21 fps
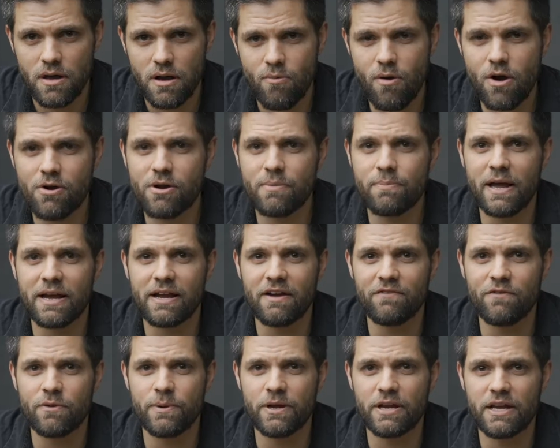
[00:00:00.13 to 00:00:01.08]
Welcome back,
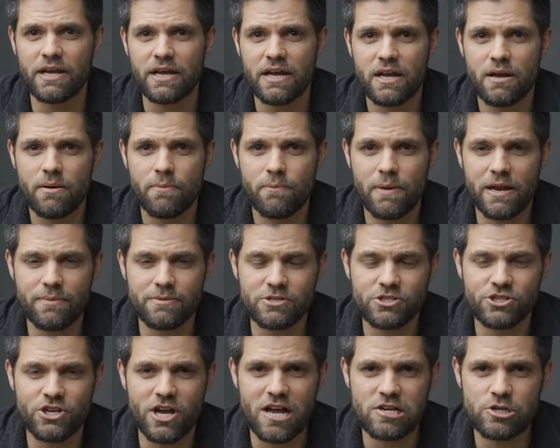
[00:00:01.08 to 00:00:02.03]
everybody. My name is
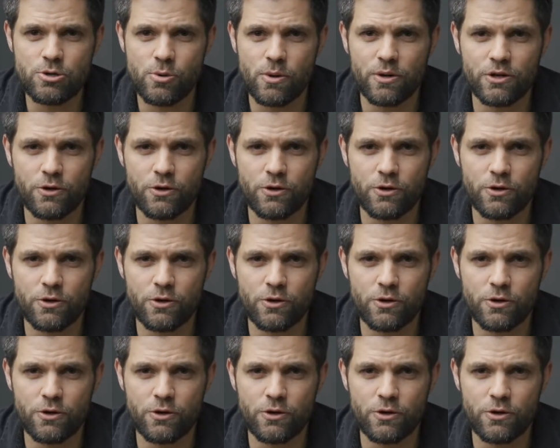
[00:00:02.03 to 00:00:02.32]
Joshua,